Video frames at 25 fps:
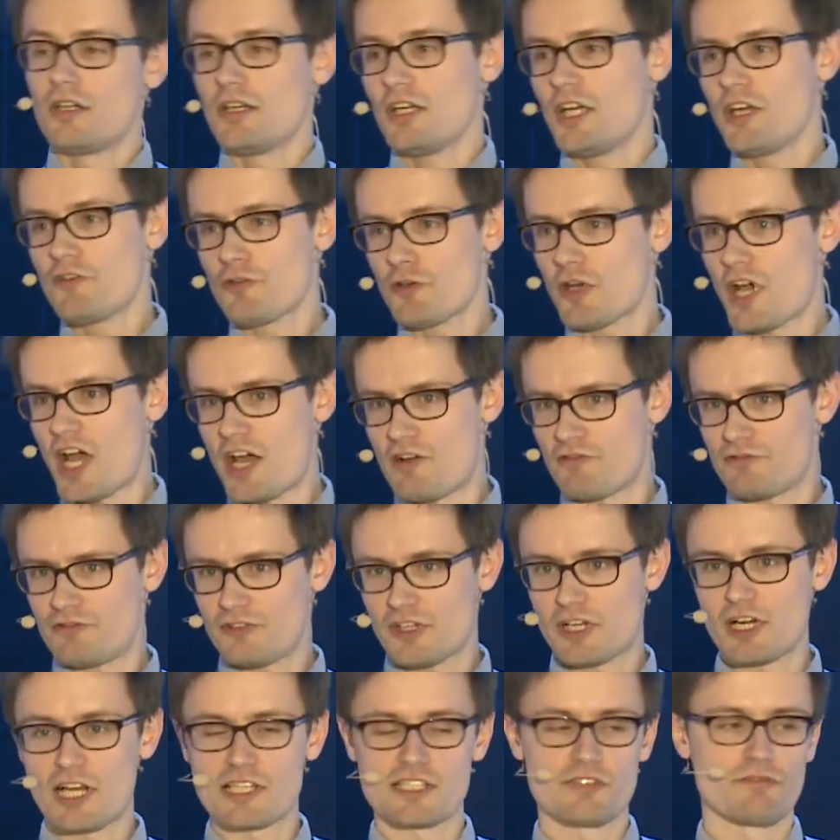If you have a
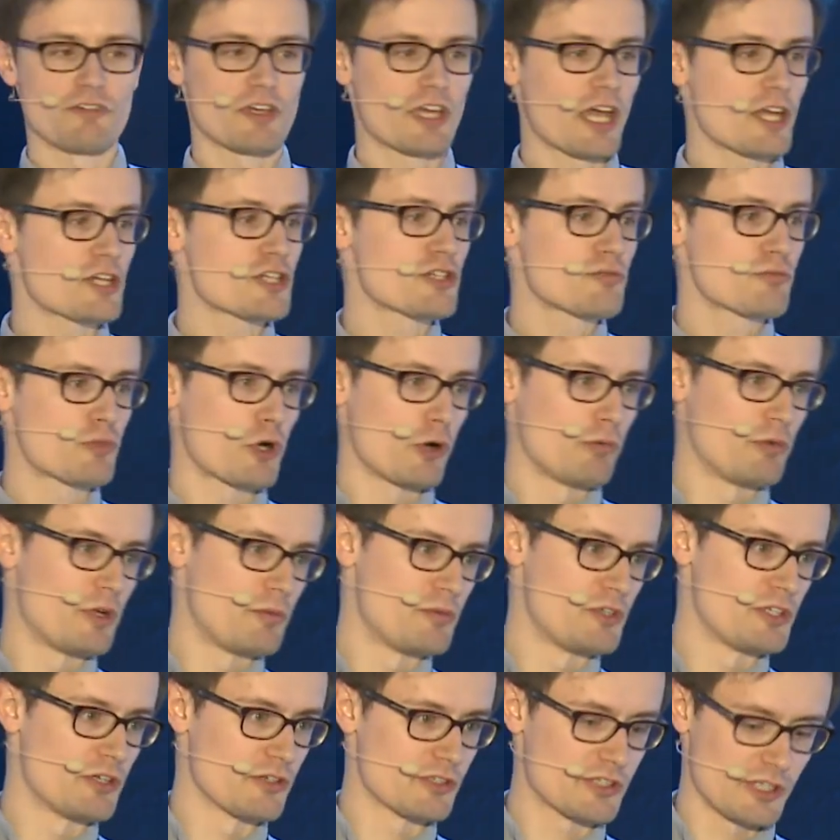classification
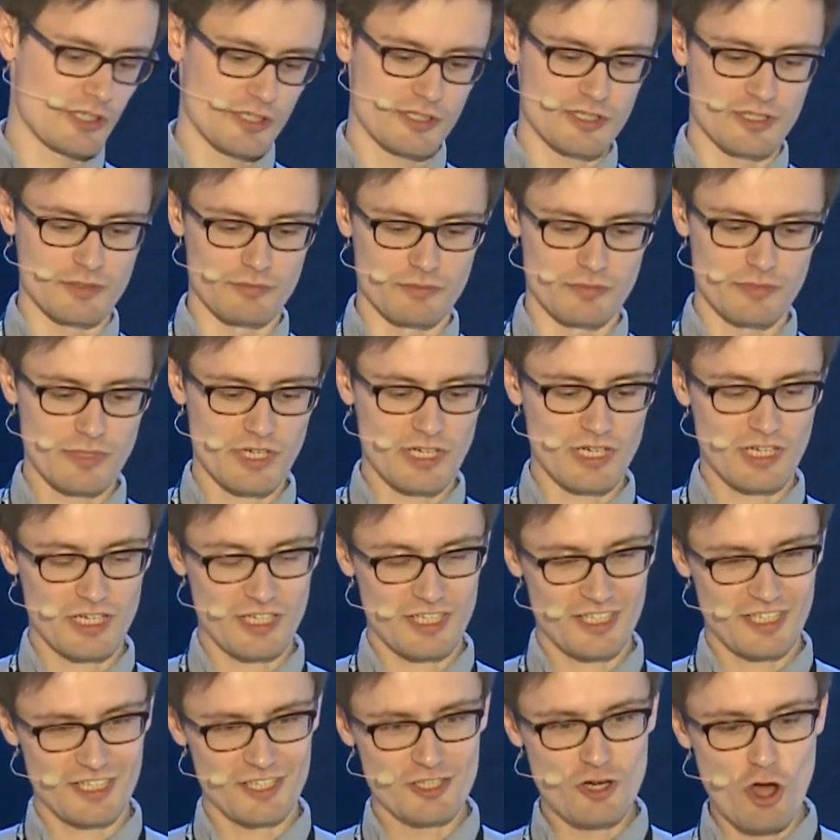problem in your system,
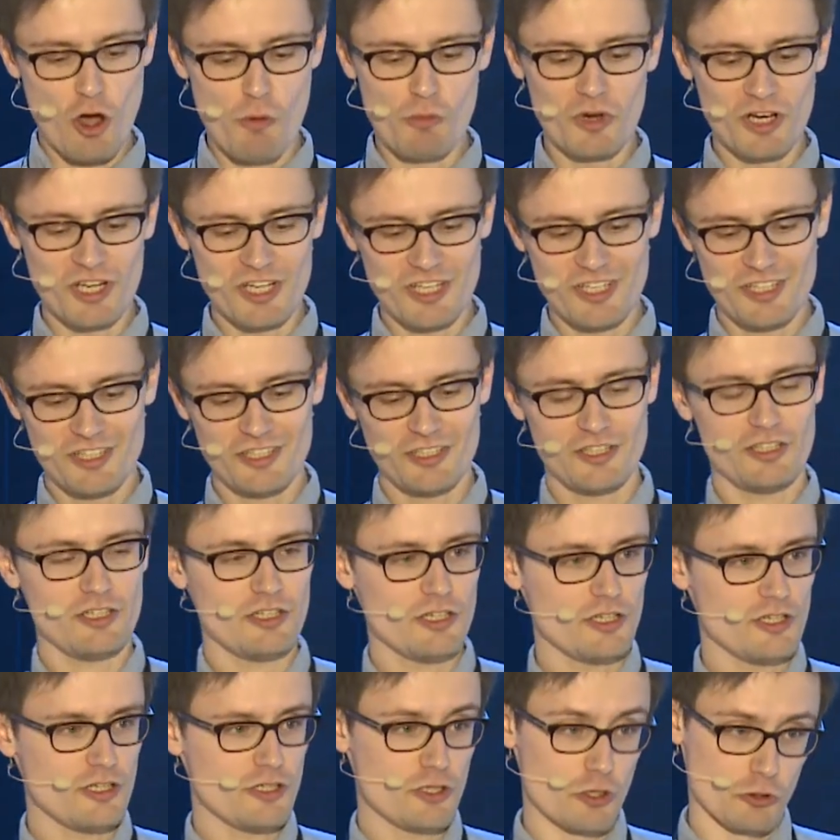normally
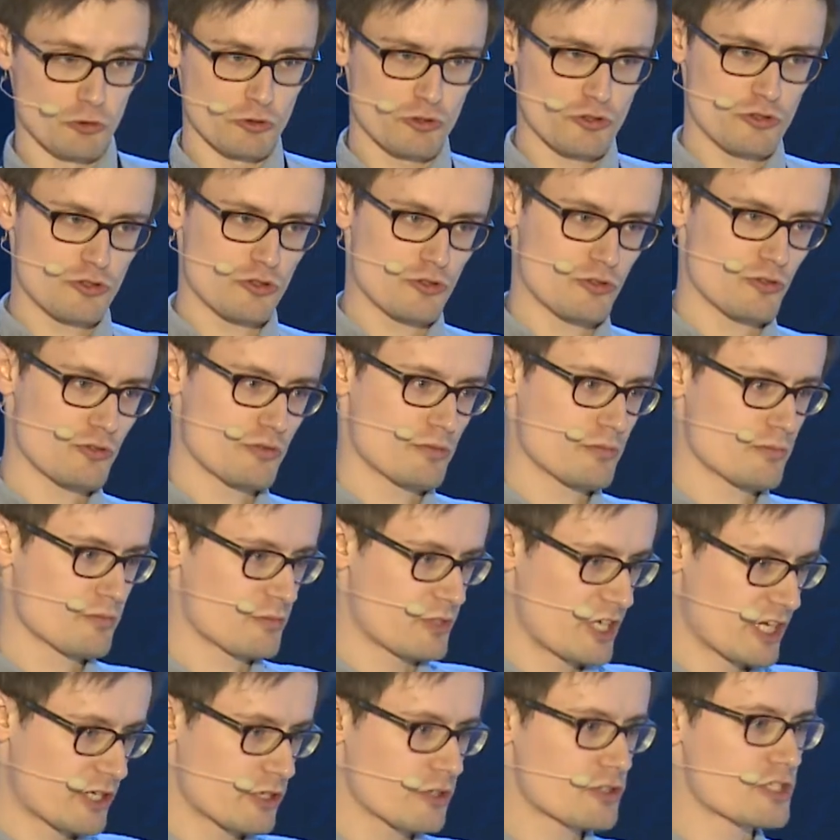you'd
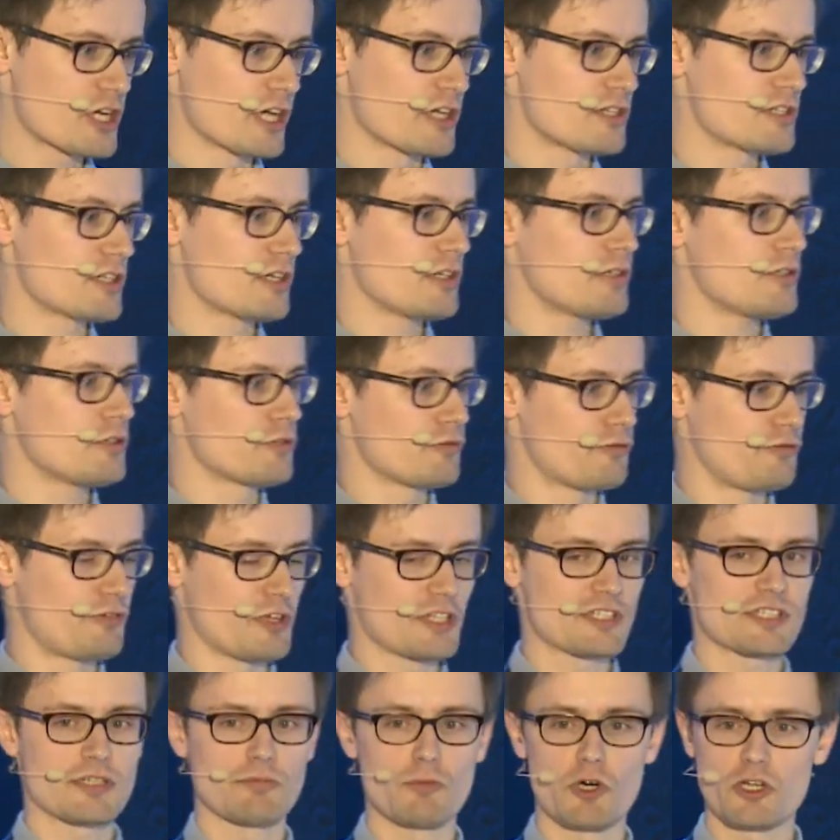take your data, you
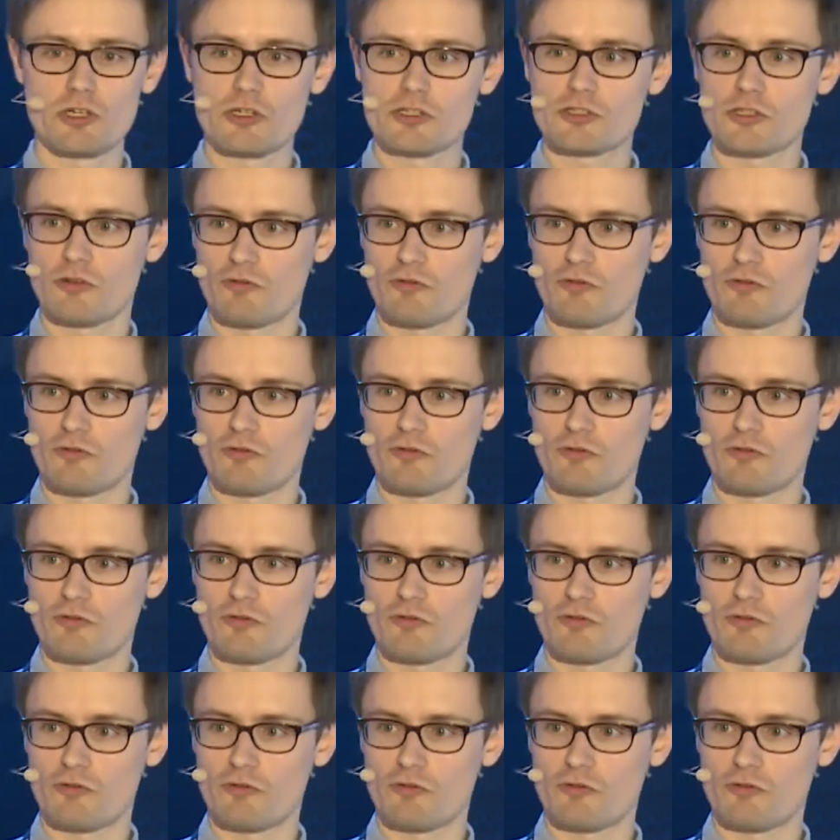fit some models